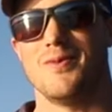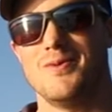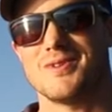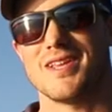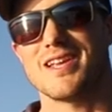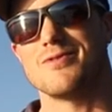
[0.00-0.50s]

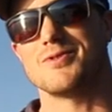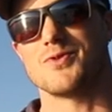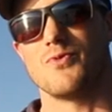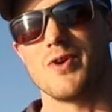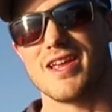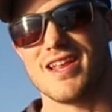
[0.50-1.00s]
almost like it was
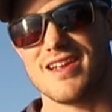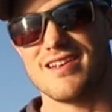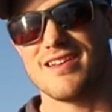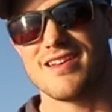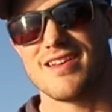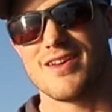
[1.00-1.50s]

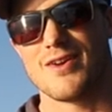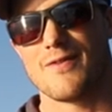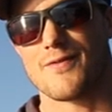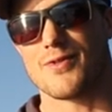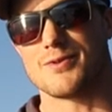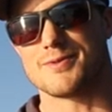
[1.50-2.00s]
waiting
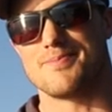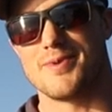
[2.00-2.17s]
for those